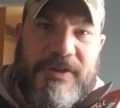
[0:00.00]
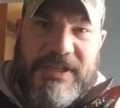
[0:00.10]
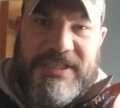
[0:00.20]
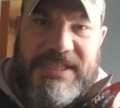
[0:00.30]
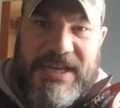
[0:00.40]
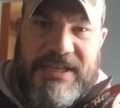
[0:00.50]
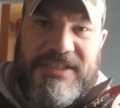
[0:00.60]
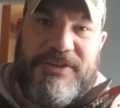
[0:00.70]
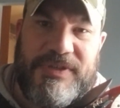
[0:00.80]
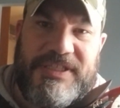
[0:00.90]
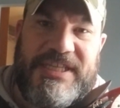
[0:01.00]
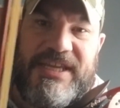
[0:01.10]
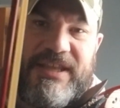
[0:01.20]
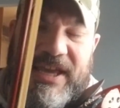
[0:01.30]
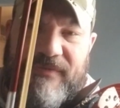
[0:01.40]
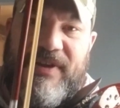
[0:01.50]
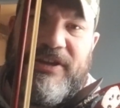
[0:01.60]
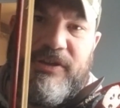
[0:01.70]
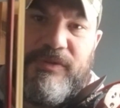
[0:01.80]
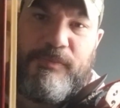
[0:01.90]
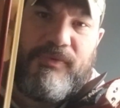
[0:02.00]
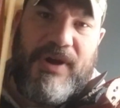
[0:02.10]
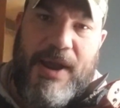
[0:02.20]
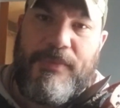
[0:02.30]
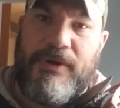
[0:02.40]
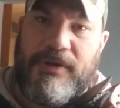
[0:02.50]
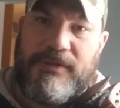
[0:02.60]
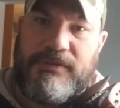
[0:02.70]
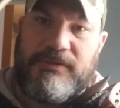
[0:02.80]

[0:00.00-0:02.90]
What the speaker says: can see, like, if I do the proper,